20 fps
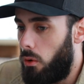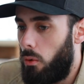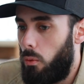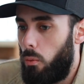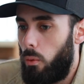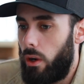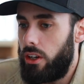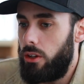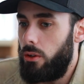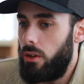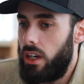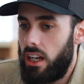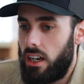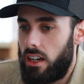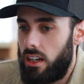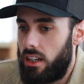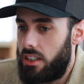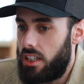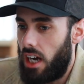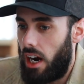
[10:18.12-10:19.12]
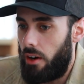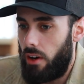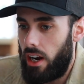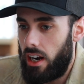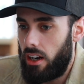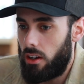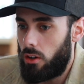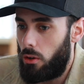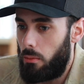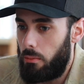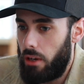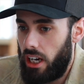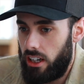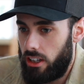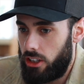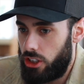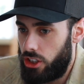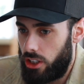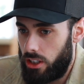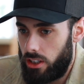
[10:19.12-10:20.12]
when you get a tyrannical
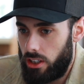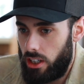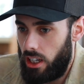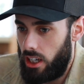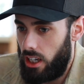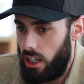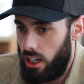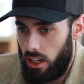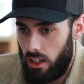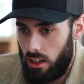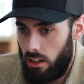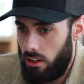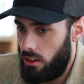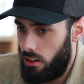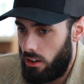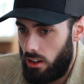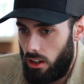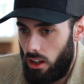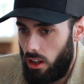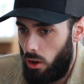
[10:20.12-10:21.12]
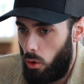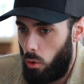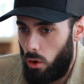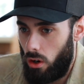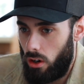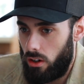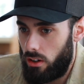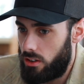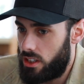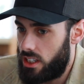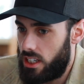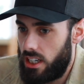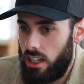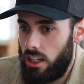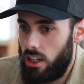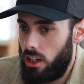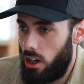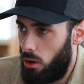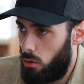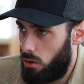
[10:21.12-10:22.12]
manager in, or
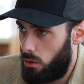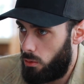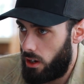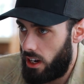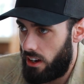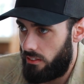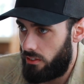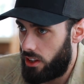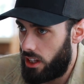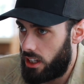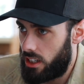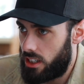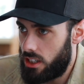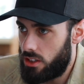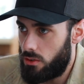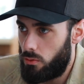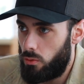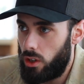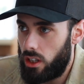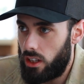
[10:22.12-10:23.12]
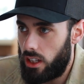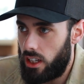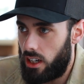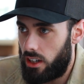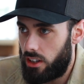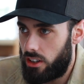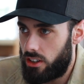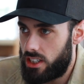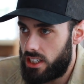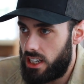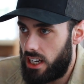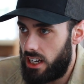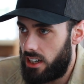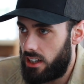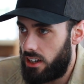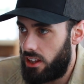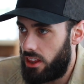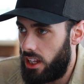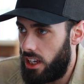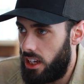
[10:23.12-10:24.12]
CEO or whatever, that doesn't really
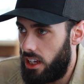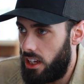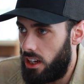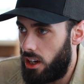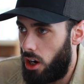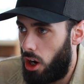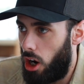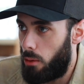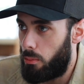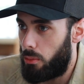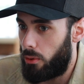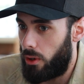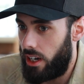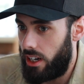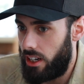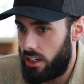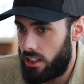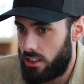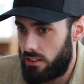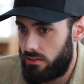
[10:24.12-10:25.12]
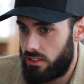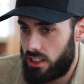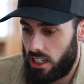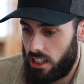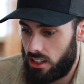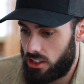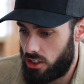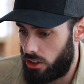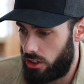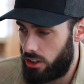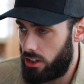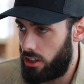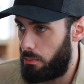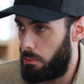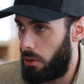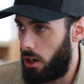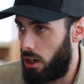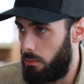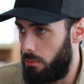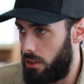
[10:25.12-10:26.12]
understand the operatings of, say, certain
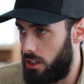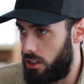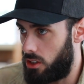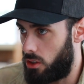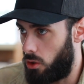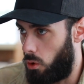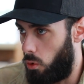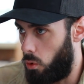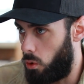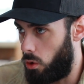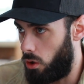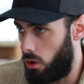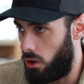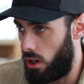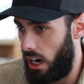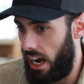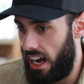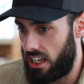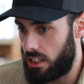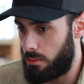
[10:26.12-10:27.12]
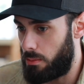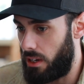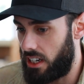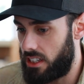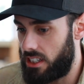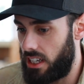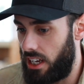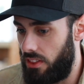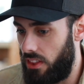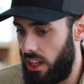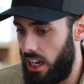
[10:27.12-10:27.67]
departments or aspects,